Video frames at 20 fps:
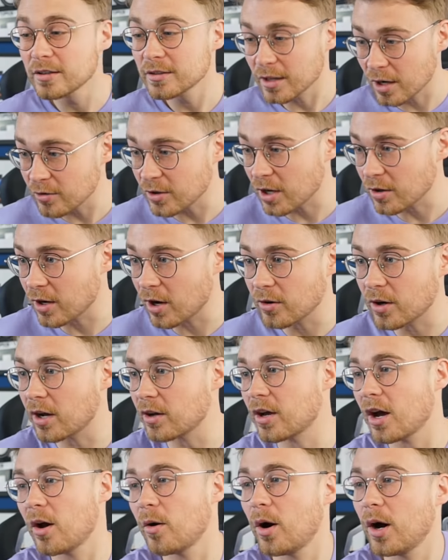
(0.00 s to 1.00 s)
Go, go, go, go,
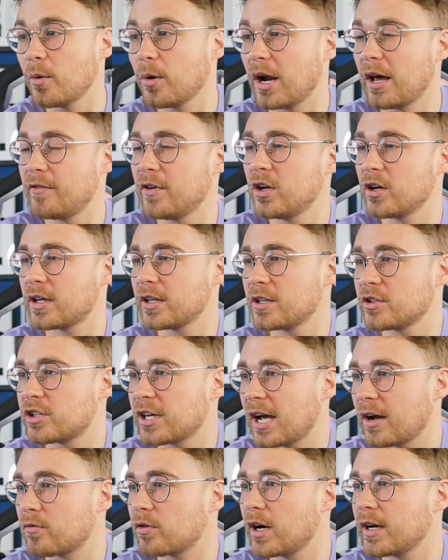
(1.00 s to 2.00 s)
go. I will have a look at the
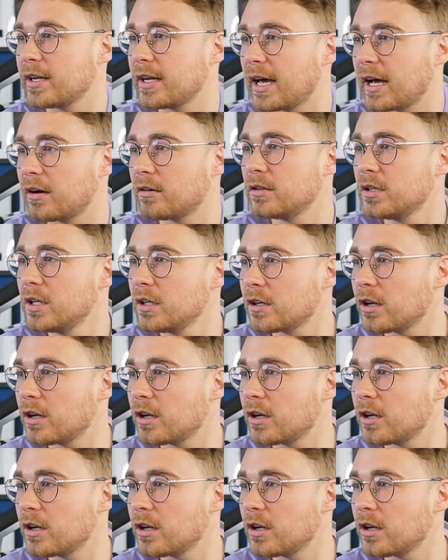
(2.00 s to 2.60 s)
chat right now.